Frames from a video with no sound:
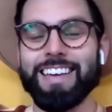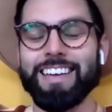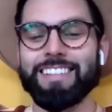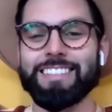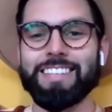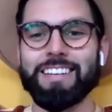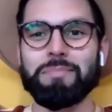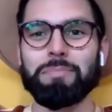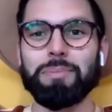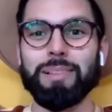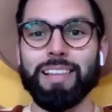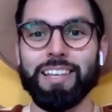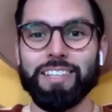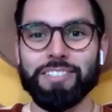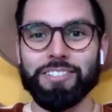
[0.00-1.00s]
It's a
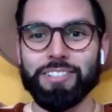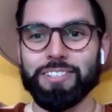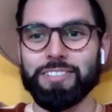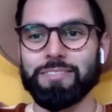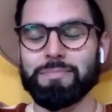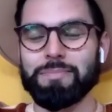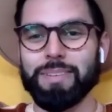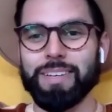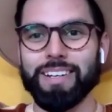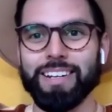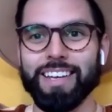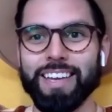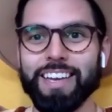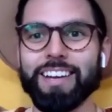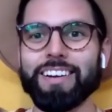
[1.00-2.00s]
pleasure
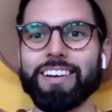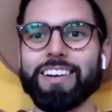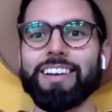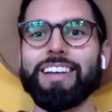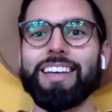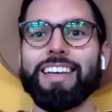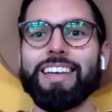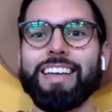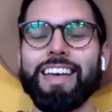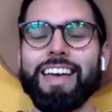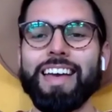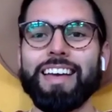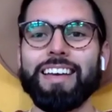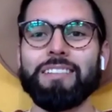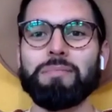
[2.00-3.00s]
being here
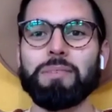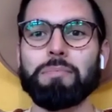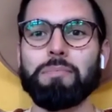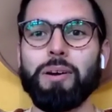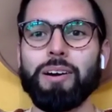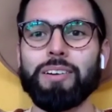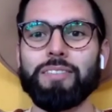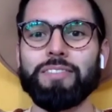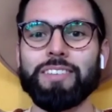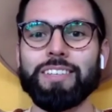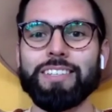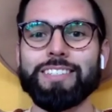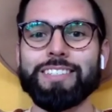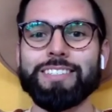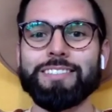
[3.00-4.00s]
and being part of
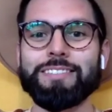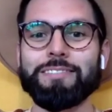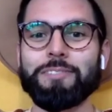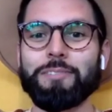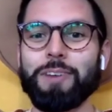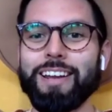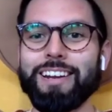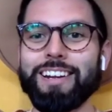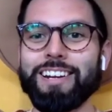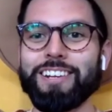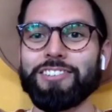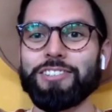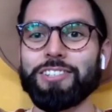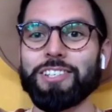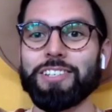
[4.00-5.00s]
this great
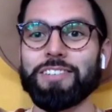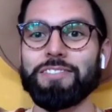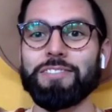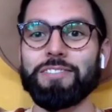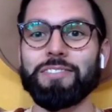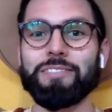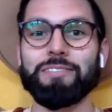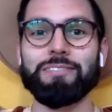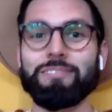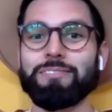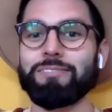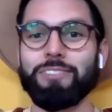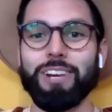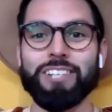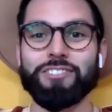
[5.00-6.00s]
initiative.
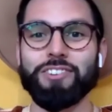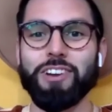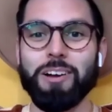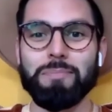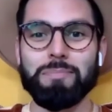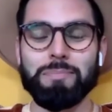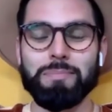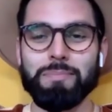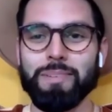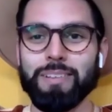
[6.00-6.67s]
Great job